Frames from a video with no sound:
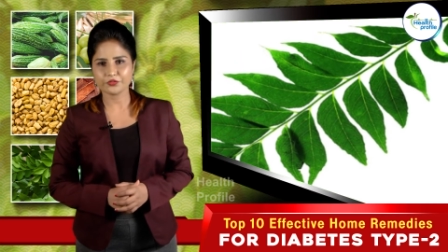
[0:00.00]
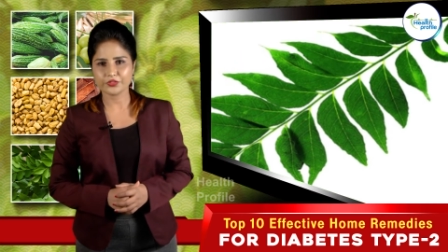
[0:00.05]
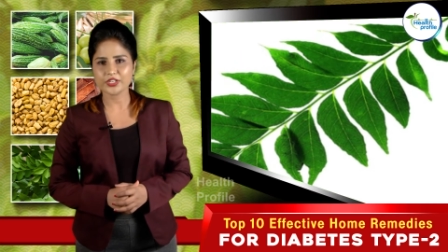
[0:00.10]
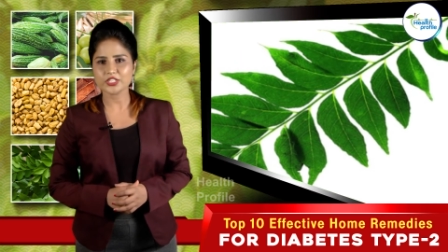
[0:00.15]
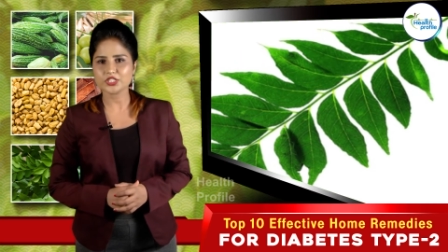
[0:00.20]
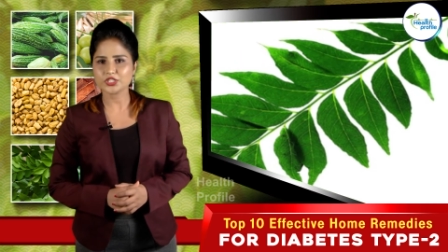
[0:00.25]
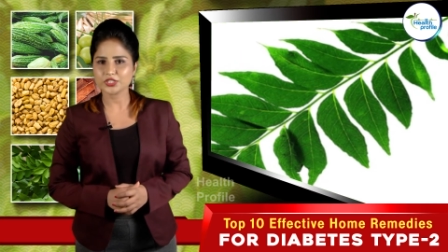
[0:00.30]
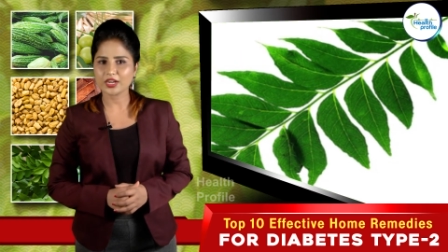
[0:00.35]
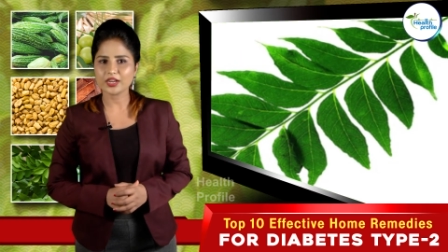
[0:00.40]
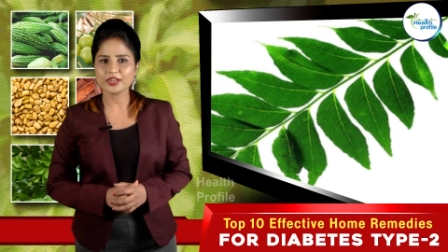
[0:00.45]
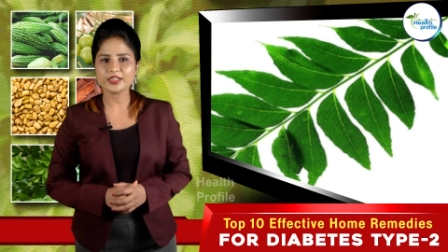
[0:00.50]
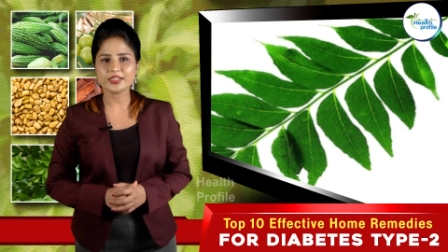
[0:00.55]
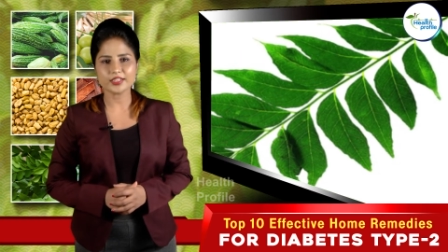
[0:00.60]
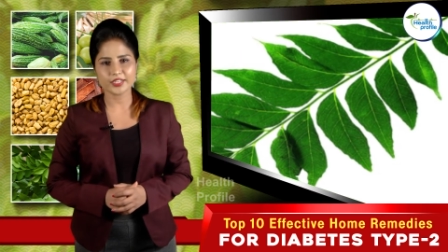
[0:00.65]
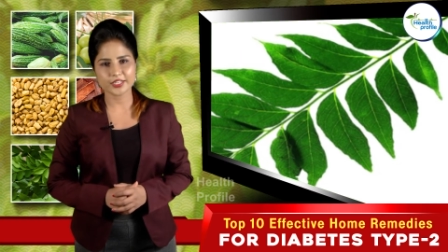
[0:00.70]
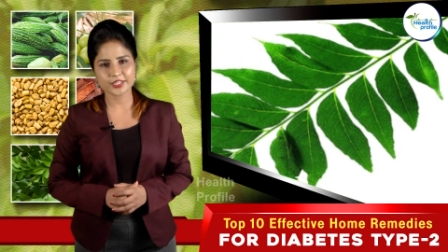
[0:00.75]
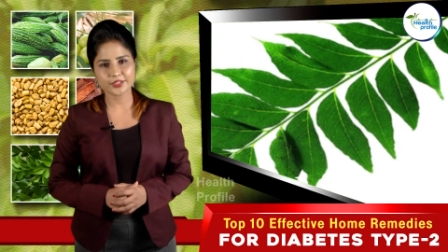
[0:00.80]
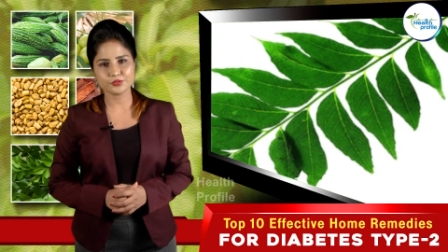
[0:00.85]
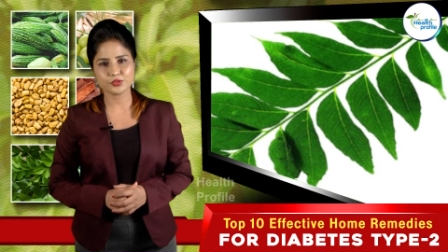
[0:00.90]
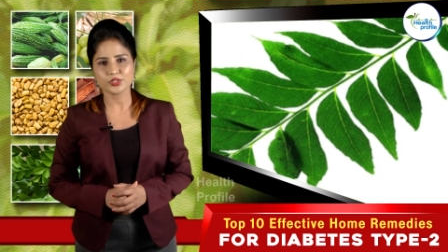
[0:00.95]
fresh curry
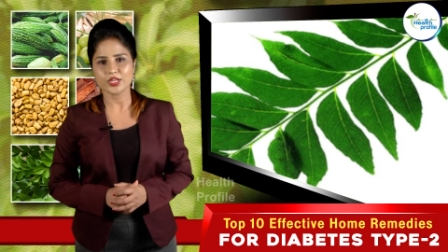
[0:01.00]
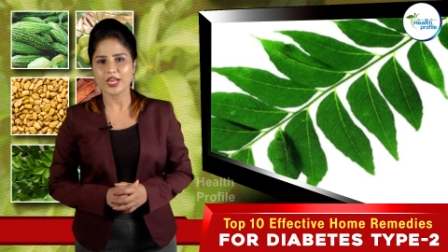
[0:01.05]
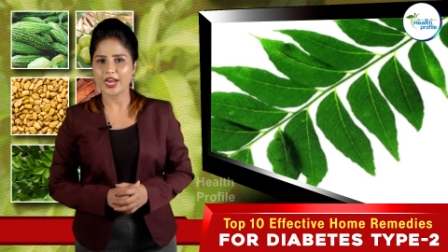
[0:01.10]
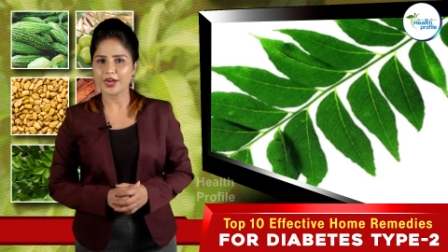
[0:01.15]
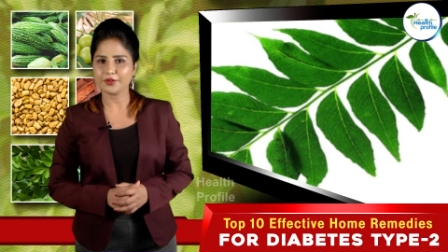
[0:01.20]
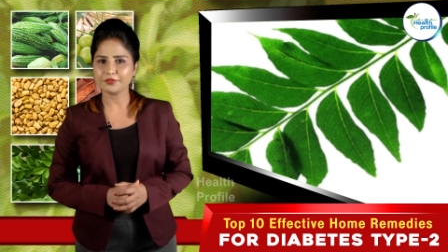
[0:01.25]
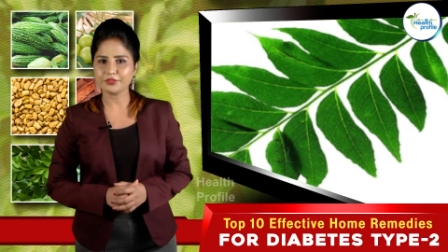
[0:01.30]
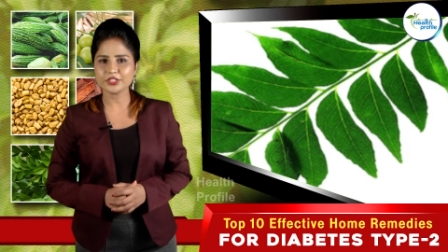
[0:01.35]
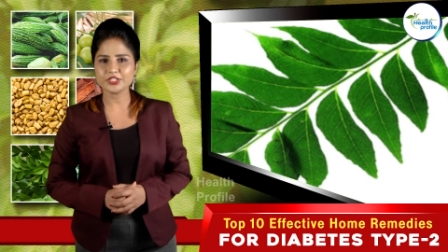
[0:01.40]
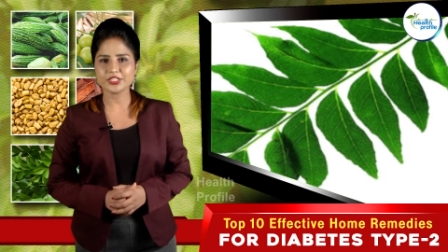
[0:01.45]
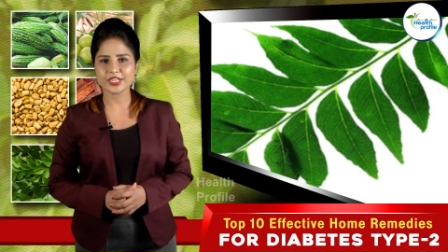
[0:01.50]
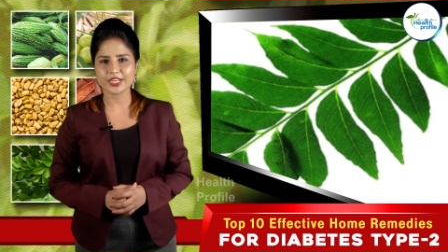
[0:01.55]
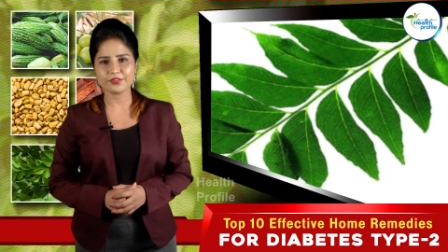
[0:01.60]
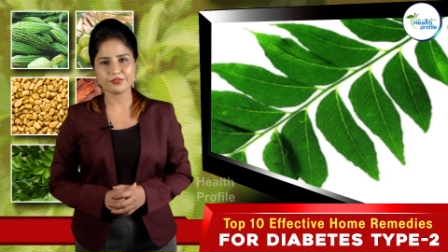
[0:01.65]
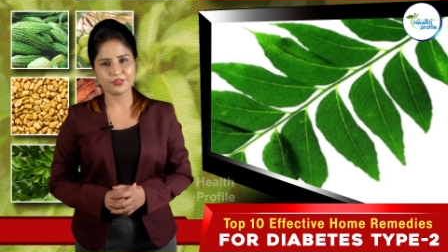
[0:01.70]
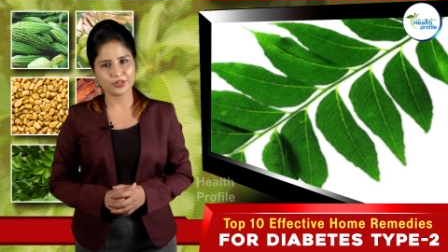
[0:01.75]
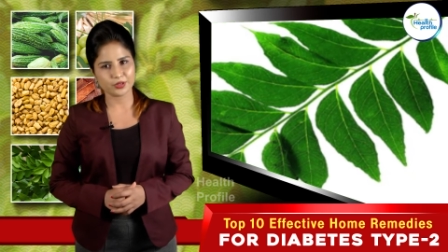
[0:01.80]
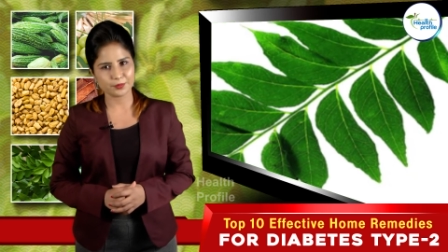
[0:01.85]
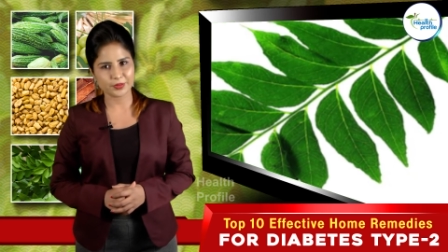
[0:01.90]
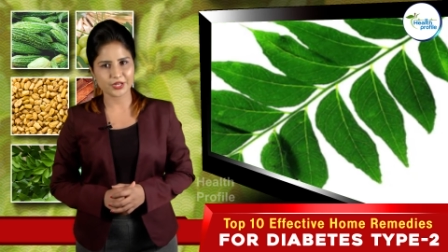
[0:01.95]
leaves every day
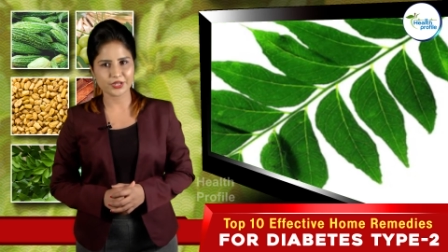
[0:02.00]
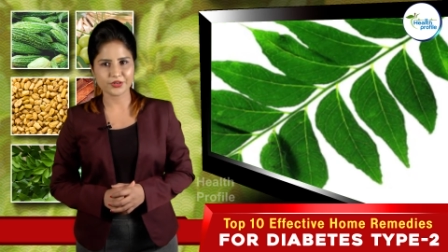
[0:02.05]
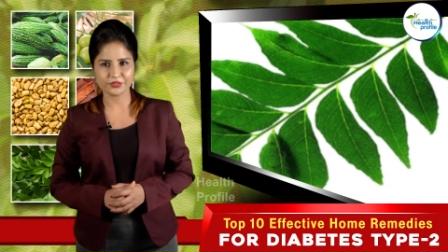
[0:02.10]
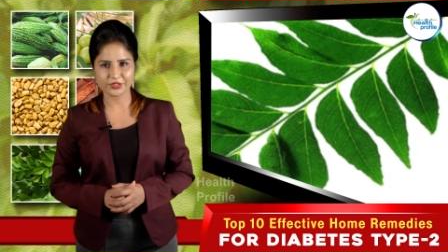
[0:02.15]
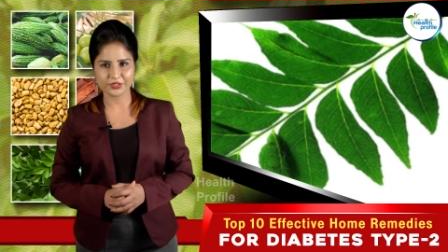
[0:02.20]
for better